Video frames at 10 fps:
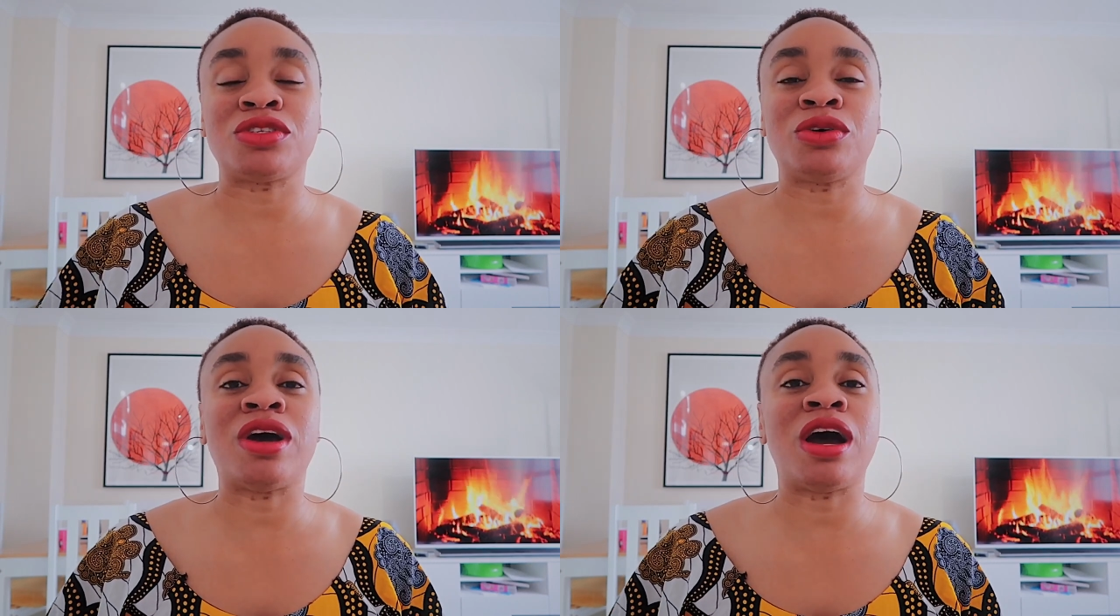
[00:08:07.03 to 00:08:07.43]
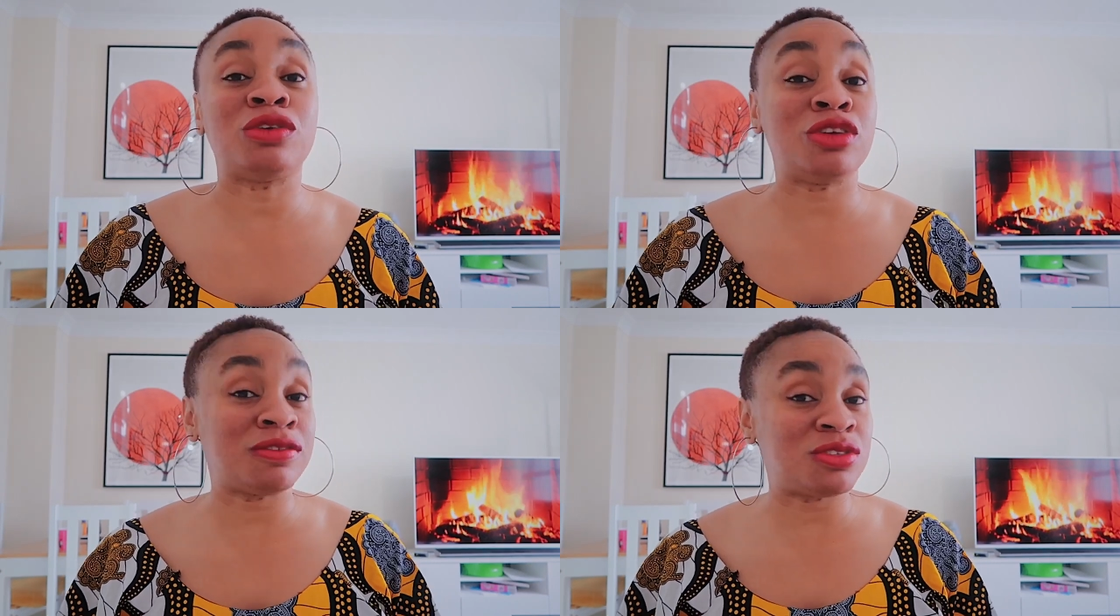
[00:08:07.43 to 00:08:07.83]
So I
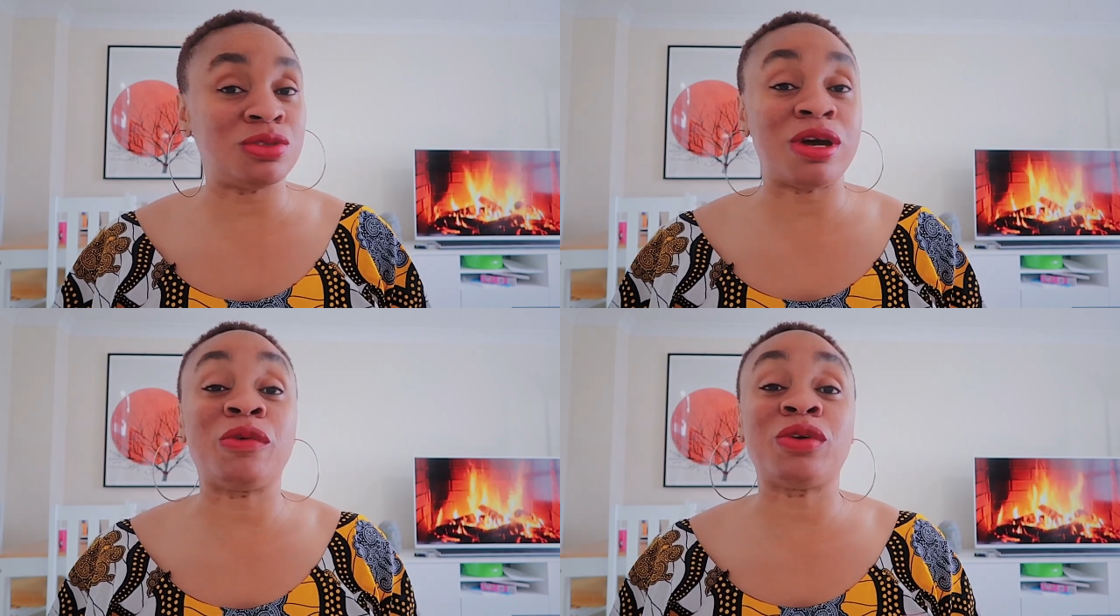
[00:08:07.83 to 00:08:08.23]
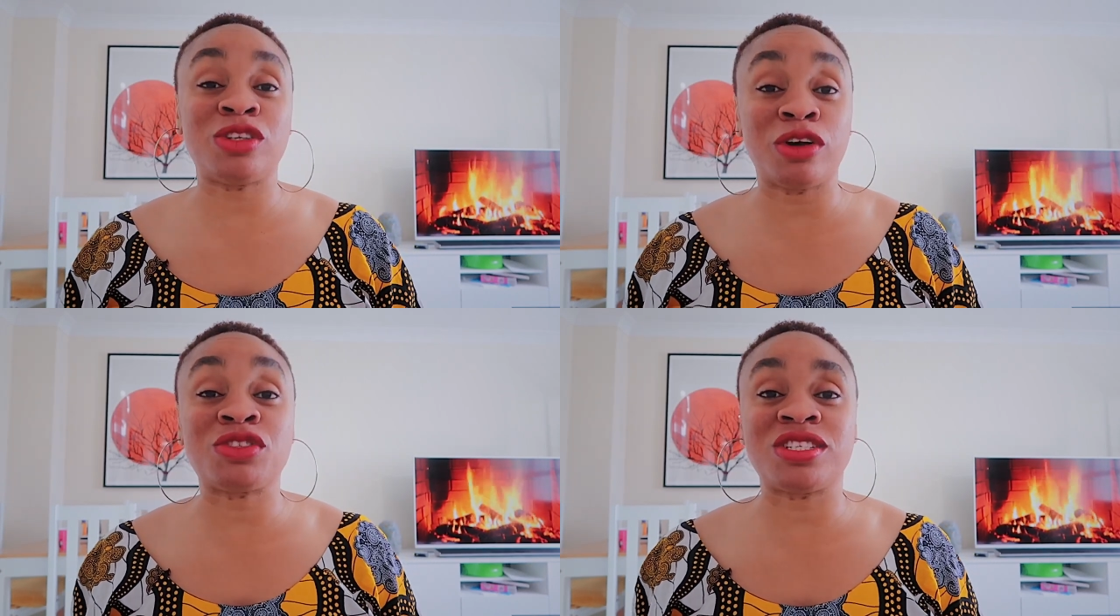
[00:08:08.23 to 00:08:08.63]
would
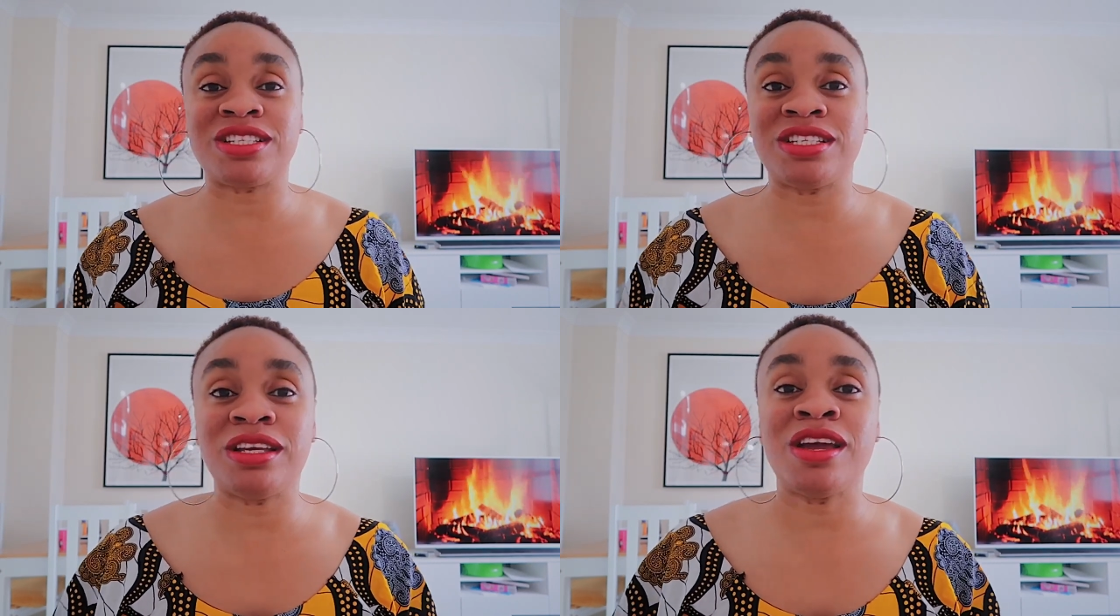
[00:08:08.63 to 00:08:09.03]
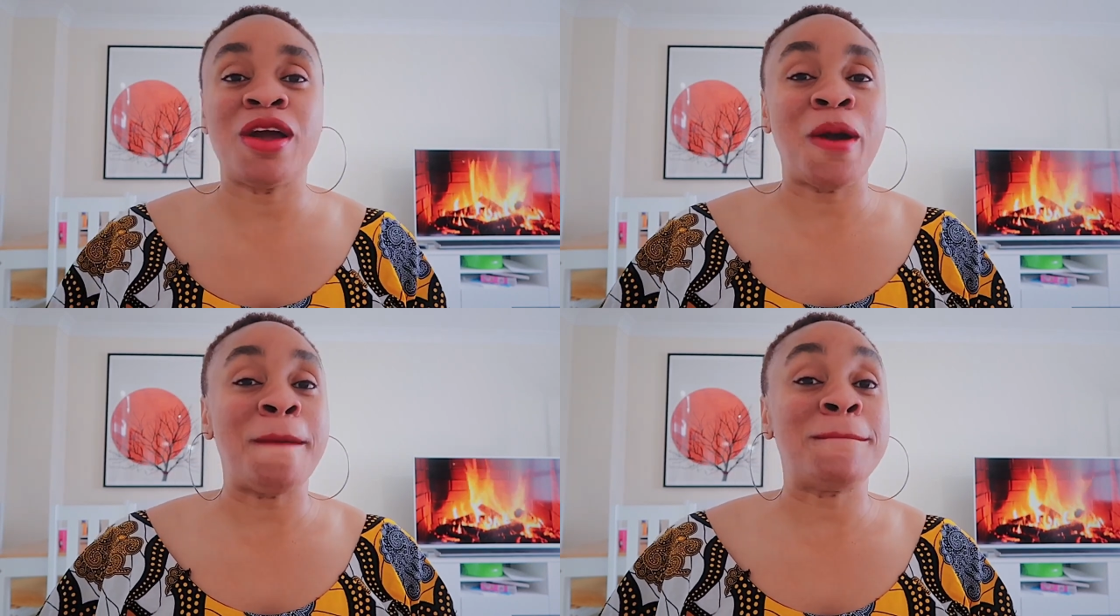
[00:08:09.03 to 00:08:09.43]
love to see
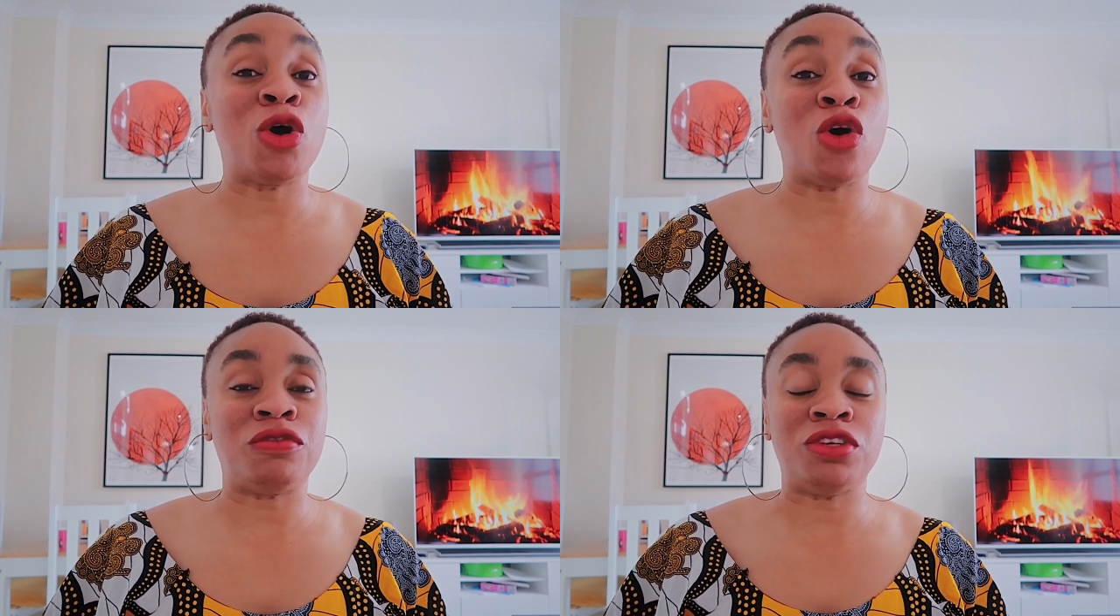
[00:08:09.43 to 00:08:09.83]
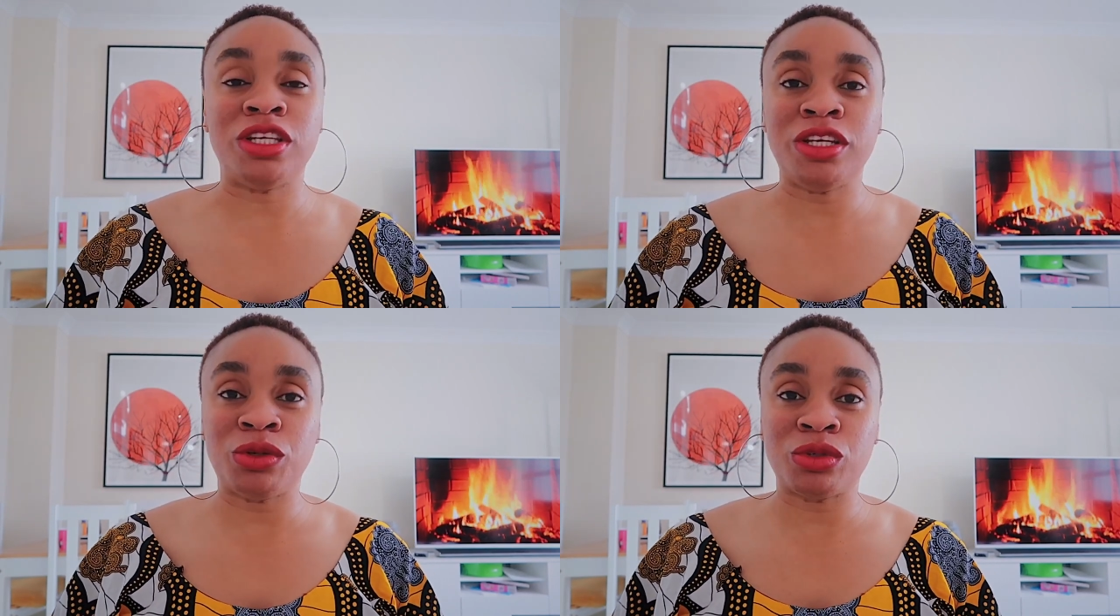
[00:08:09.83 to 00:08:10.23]
more of
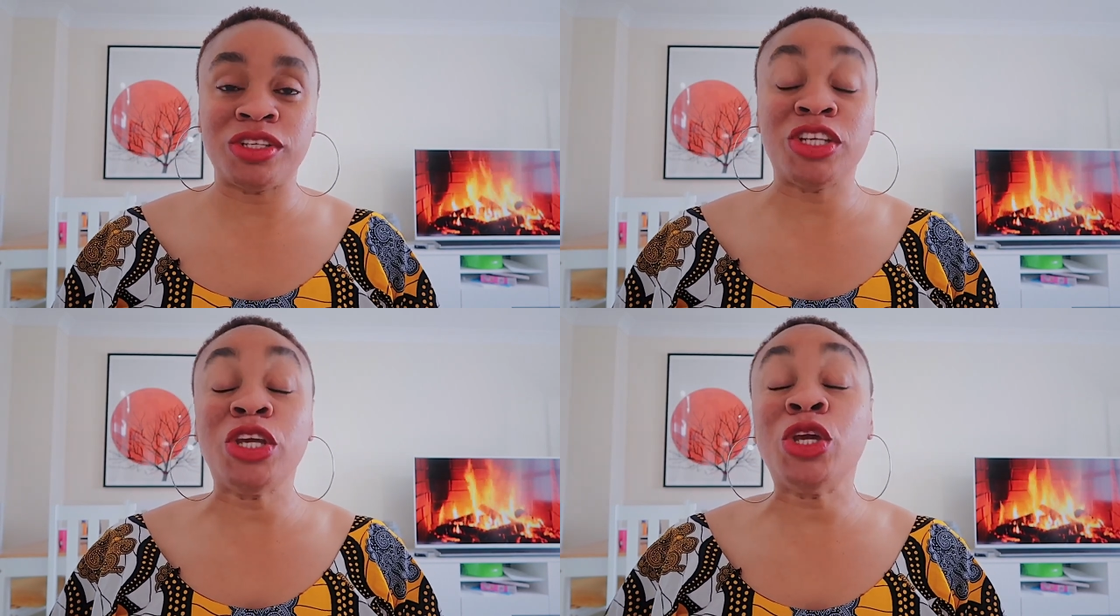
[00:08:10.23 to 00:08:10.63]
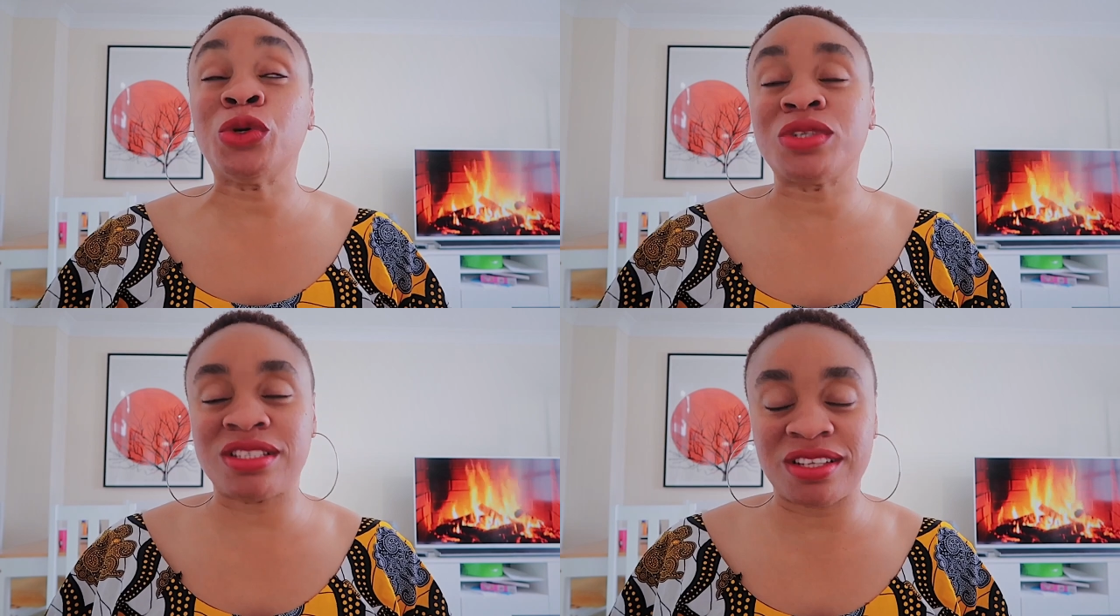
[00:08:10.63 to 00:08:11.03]

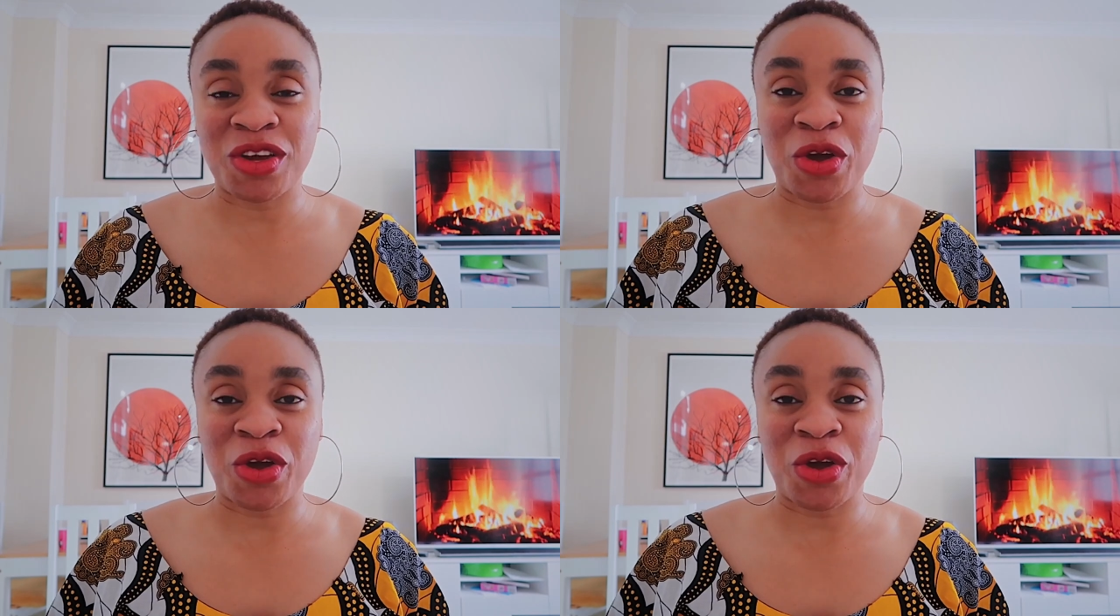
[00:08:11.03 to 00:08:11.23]
Neo's